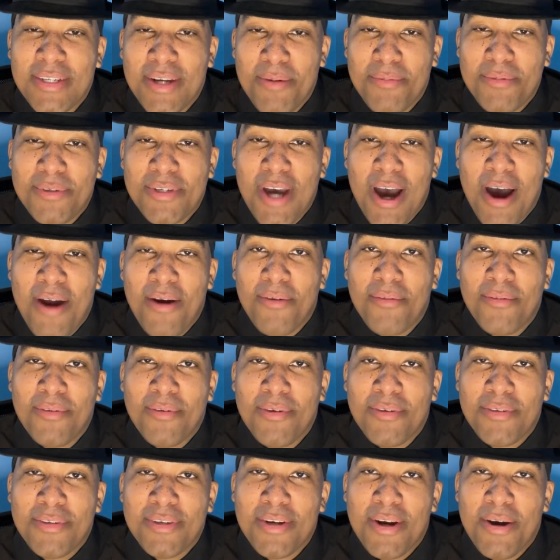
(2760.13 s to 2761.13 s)
up
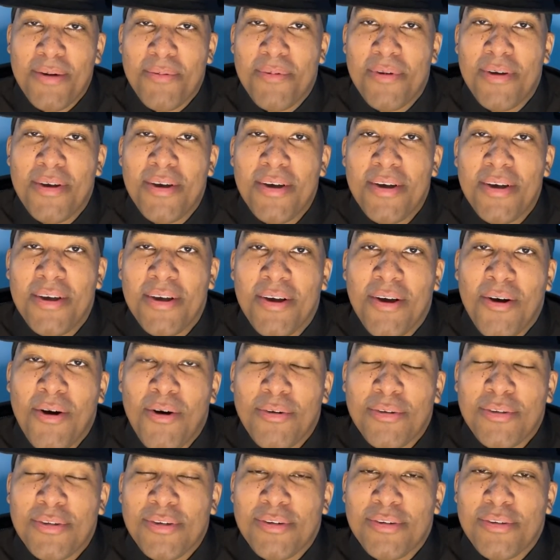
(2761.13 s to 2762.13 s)

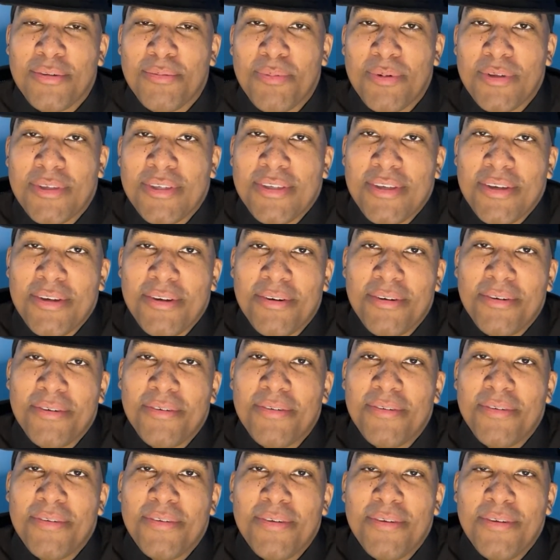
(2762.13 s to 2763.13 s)
cultures, but still,
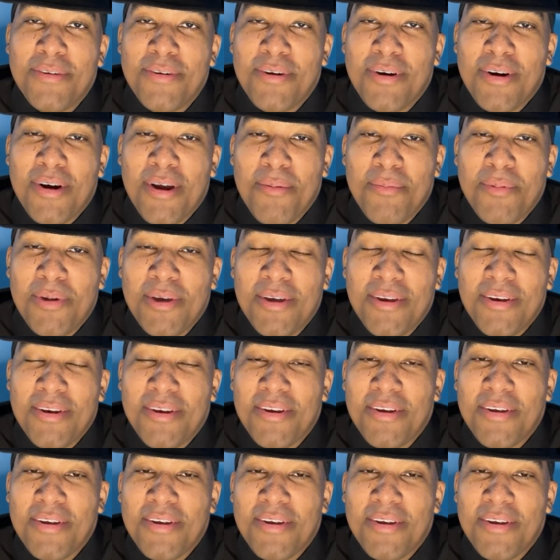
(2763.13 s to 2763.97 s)
you know what I mean.